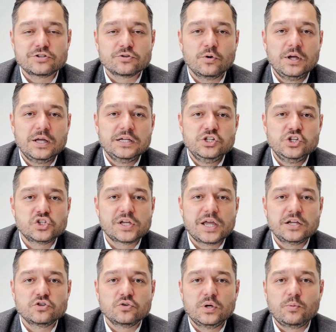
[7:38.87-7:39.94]
So just
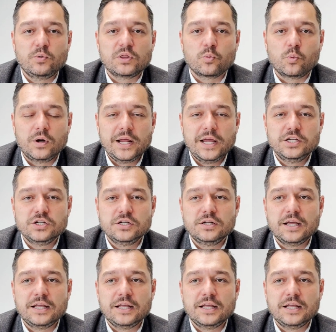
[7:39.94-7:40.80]
schedule it with one agent,